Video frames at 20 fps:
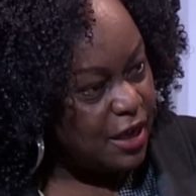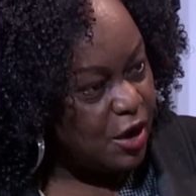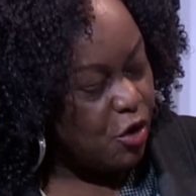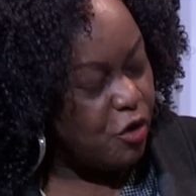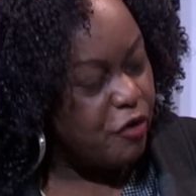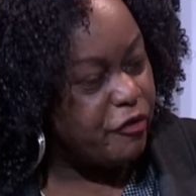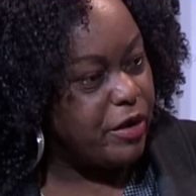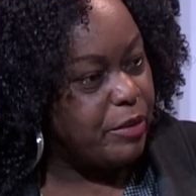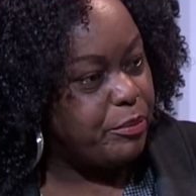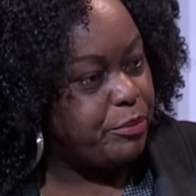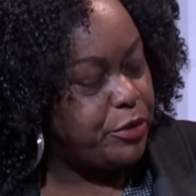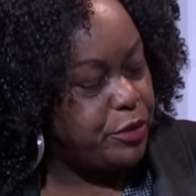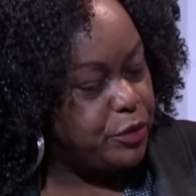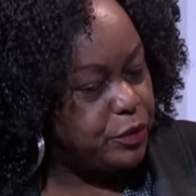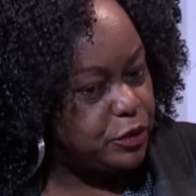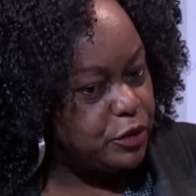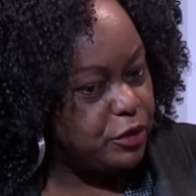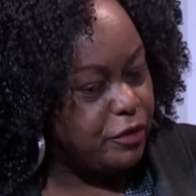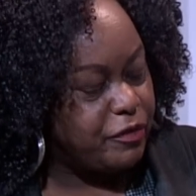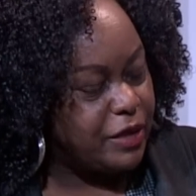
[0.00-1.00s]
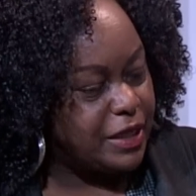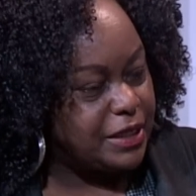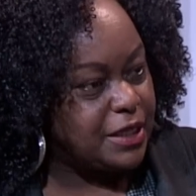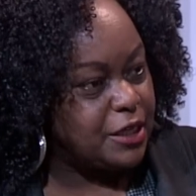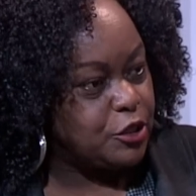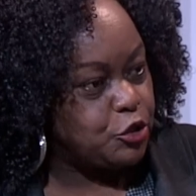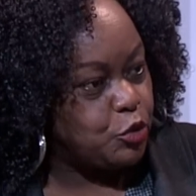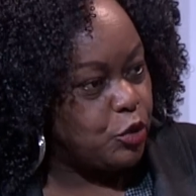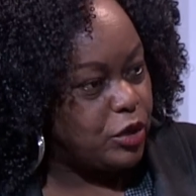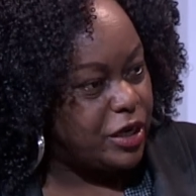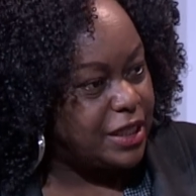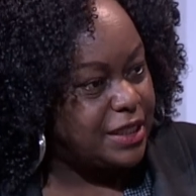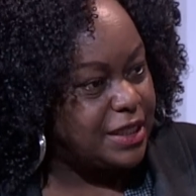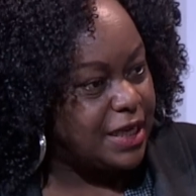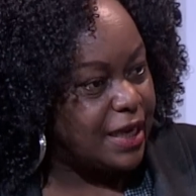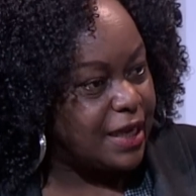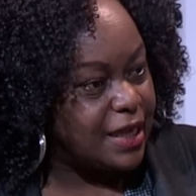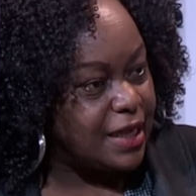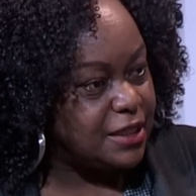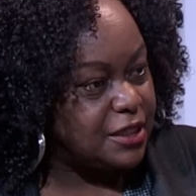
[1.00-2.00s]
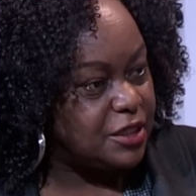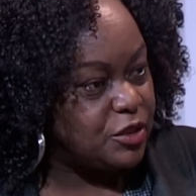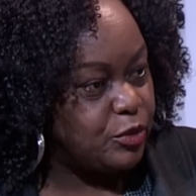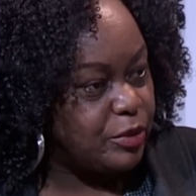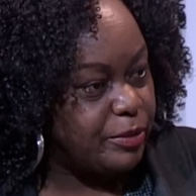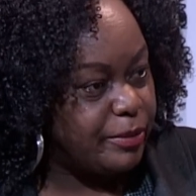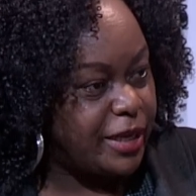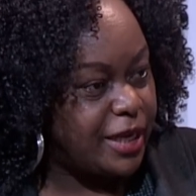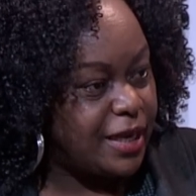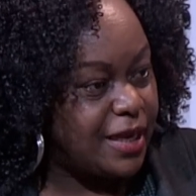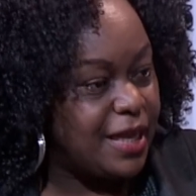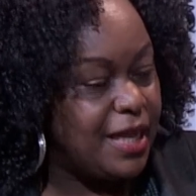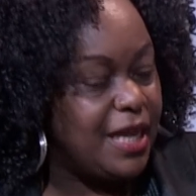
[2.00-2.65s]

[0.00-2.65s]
of abuse of a sexual nature against women.